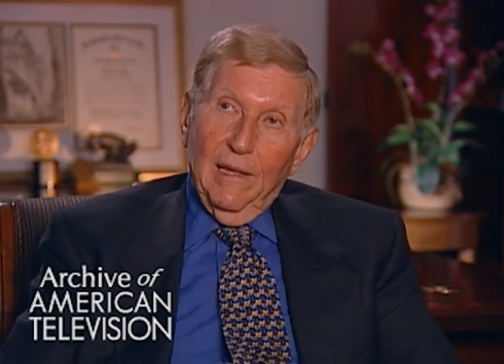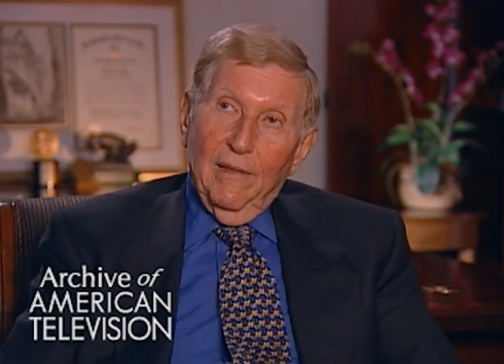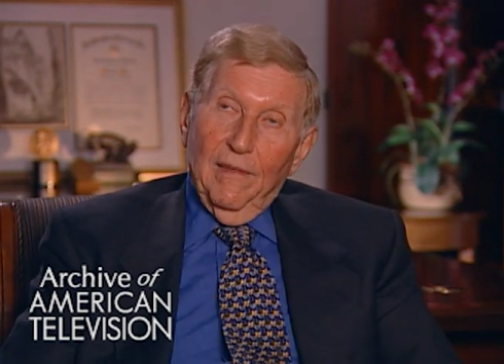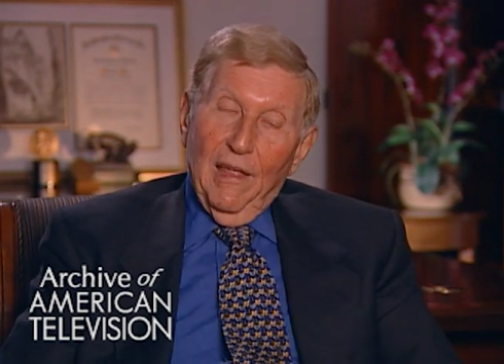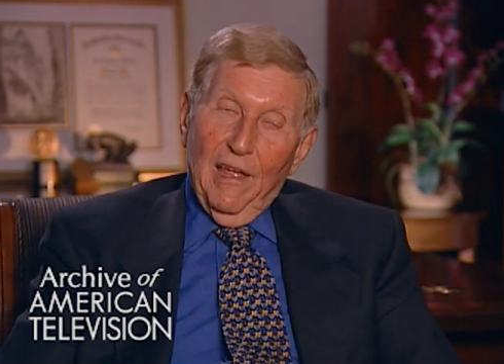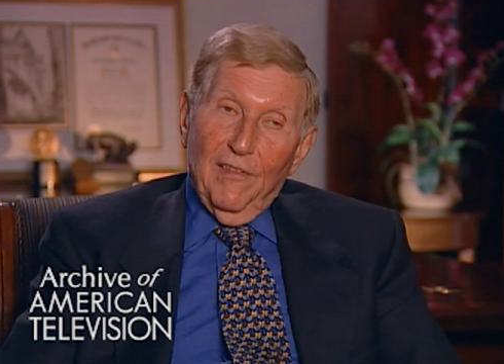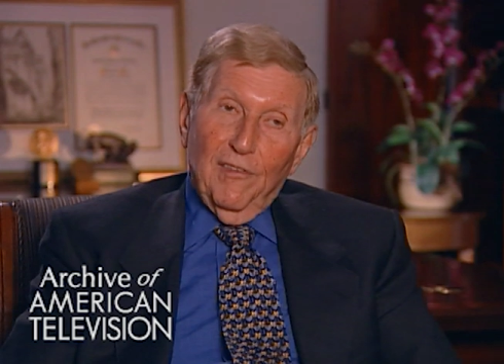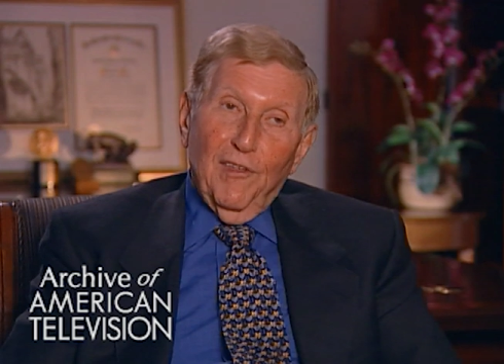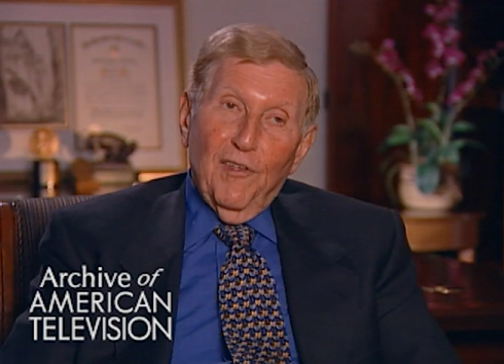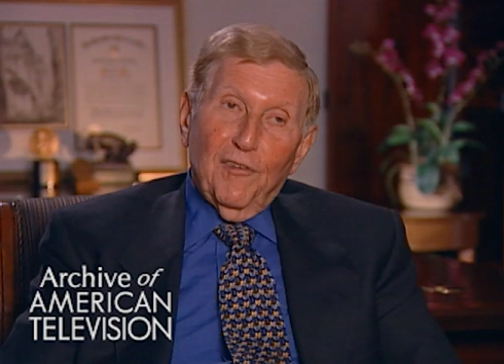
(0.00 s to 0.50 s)

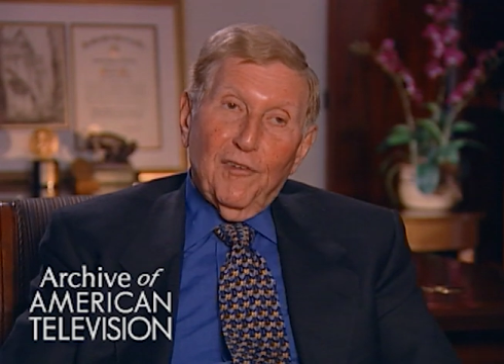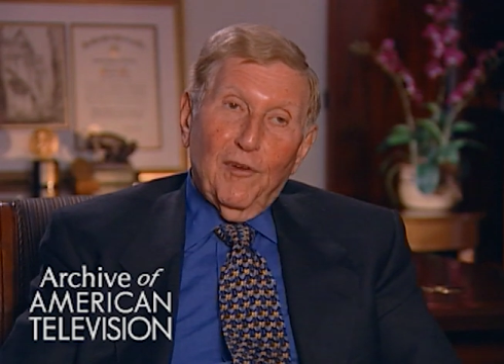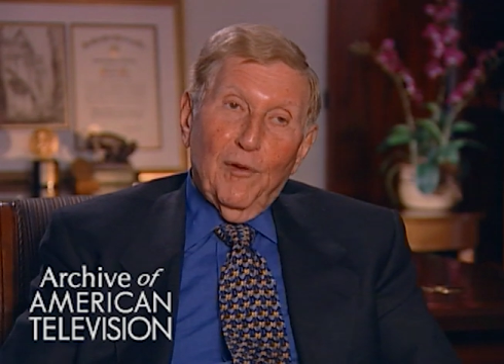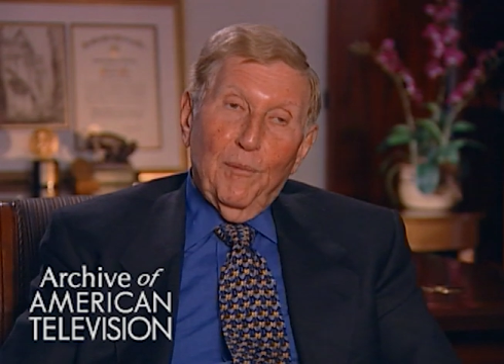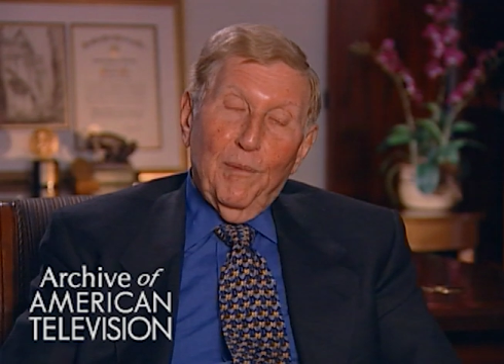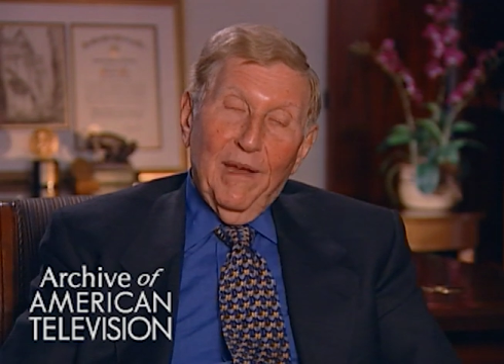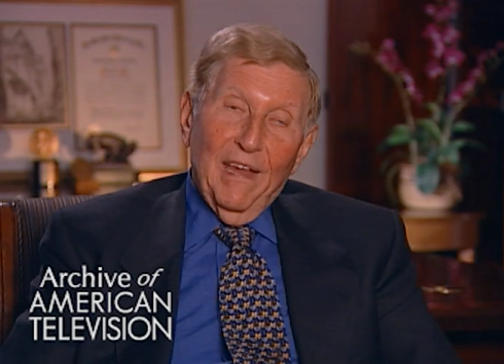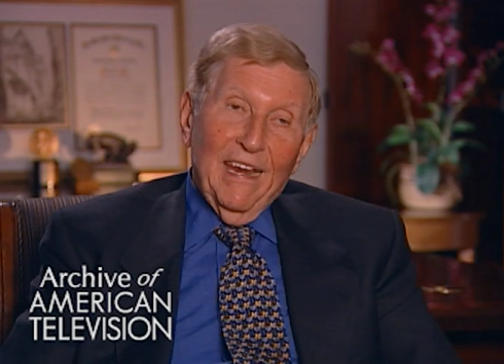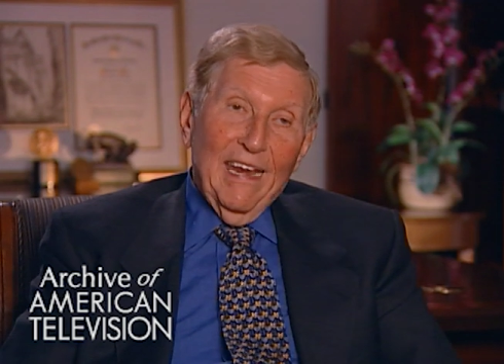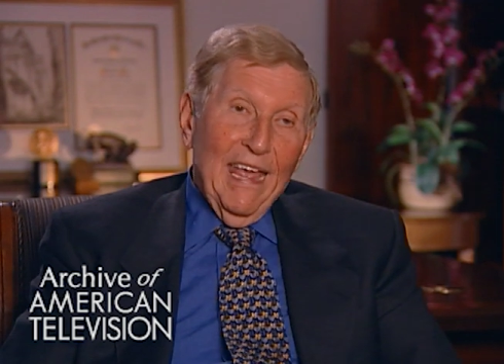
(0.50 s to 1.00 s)
that this could
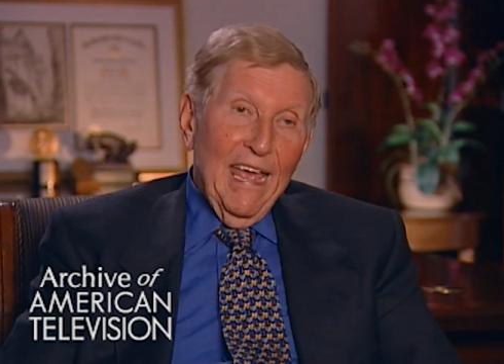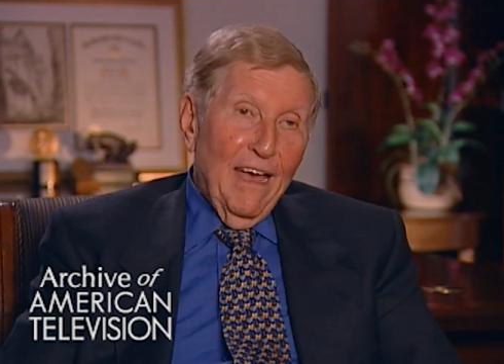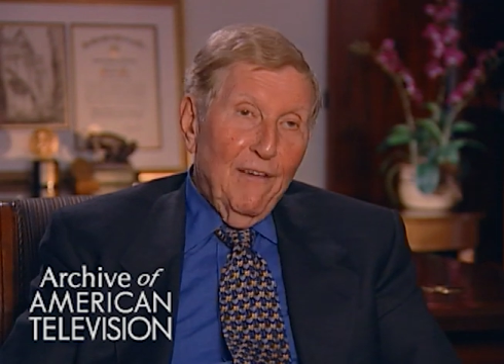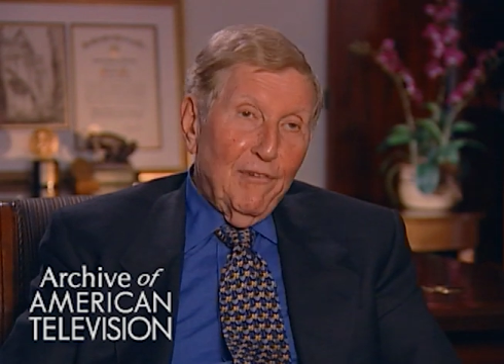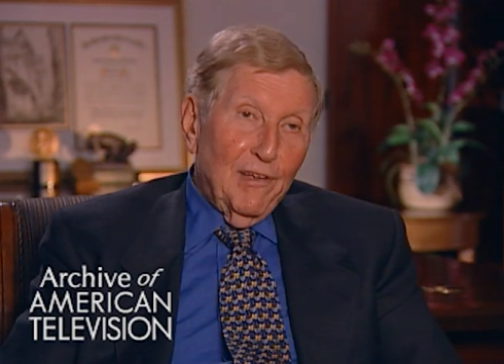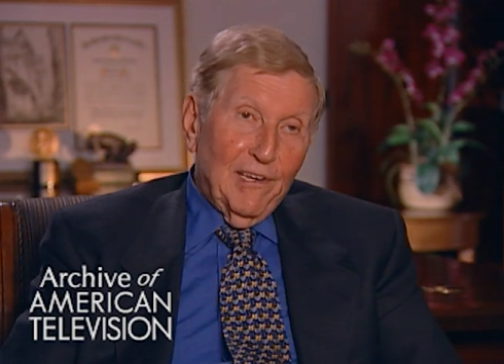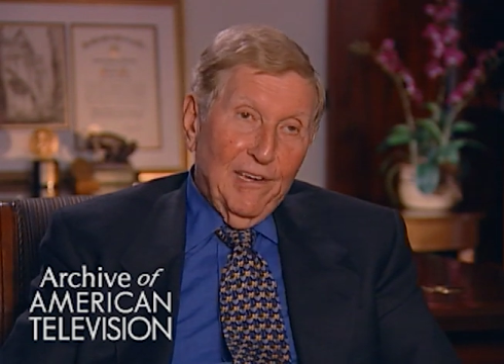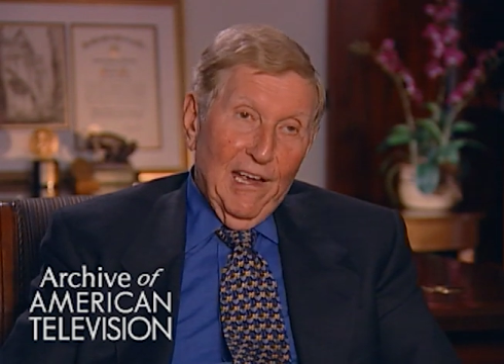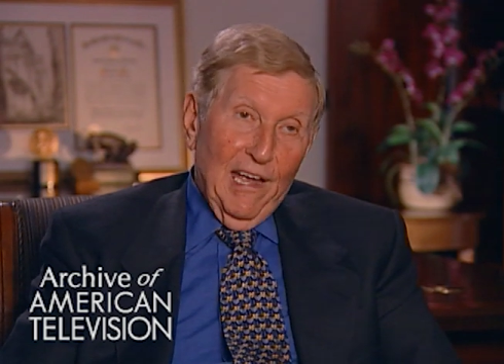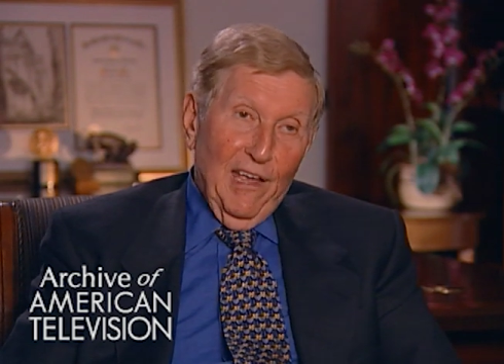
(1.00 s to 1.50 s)
be an
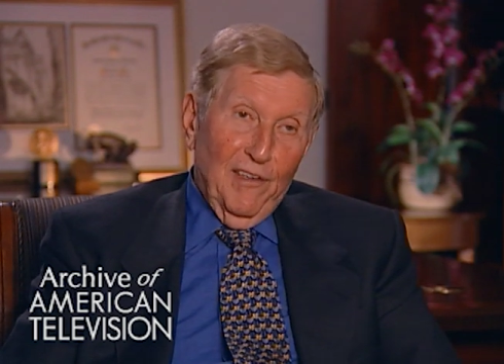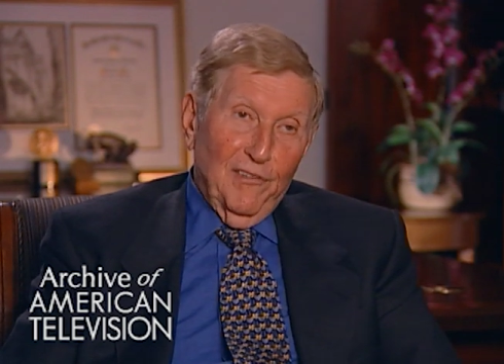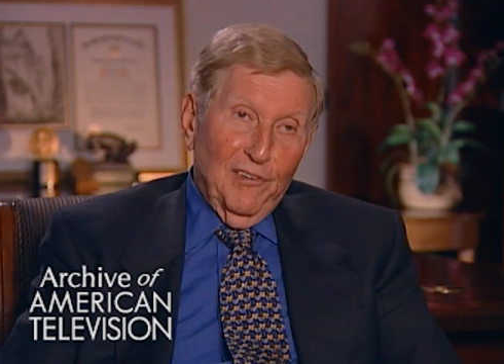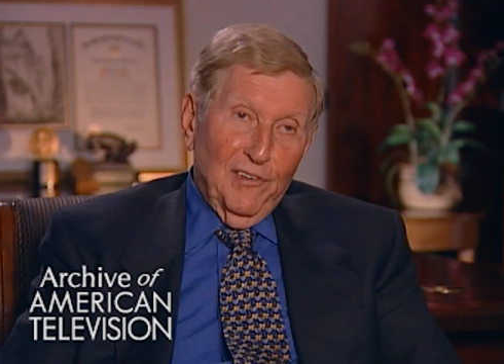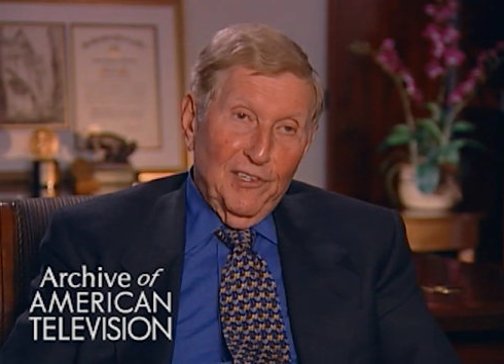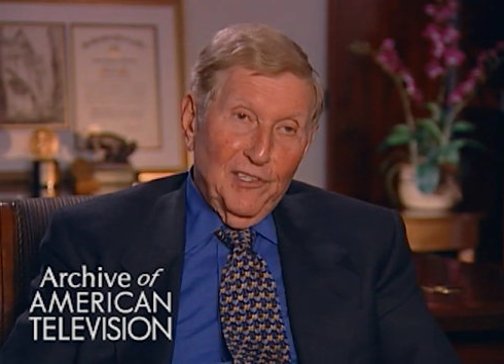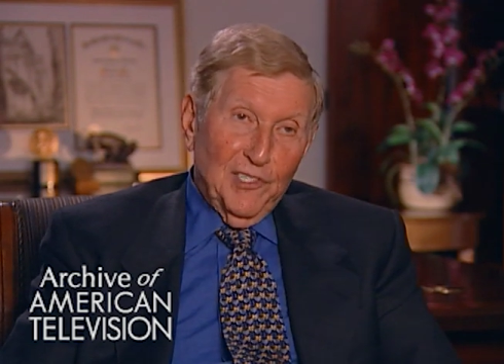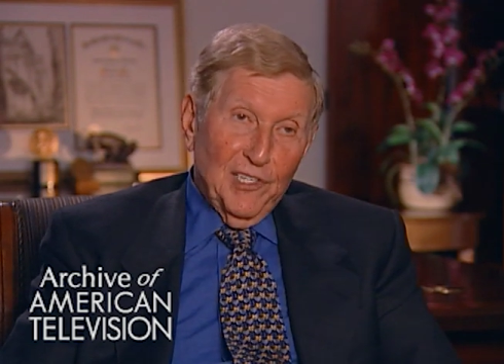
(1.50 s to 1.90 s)
advertising